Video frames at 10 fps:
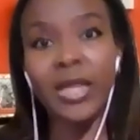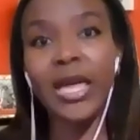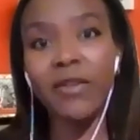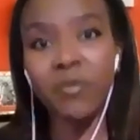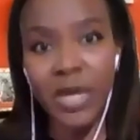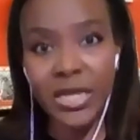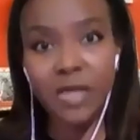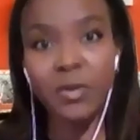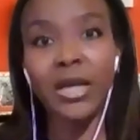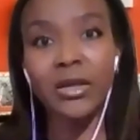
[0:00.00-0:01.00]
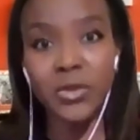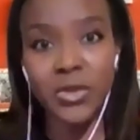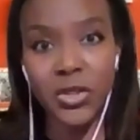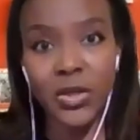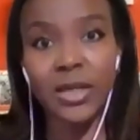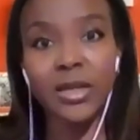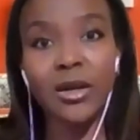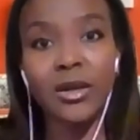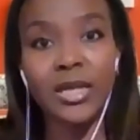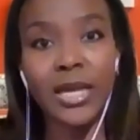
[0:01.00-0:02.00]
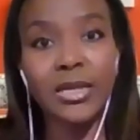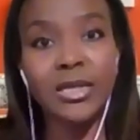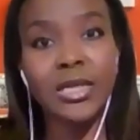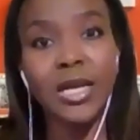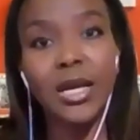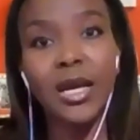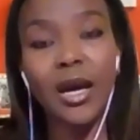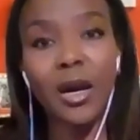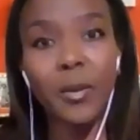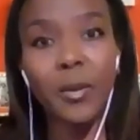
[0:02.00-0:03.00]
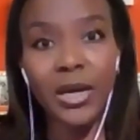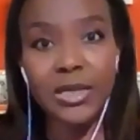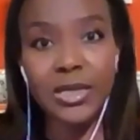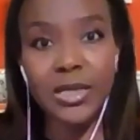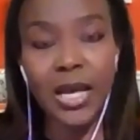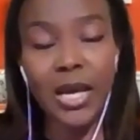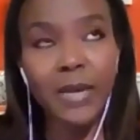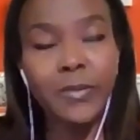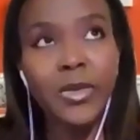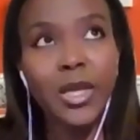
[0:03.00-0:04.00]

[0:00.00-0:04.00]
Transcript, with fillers: Then they have mixed panels to try and guard against uh, bias there.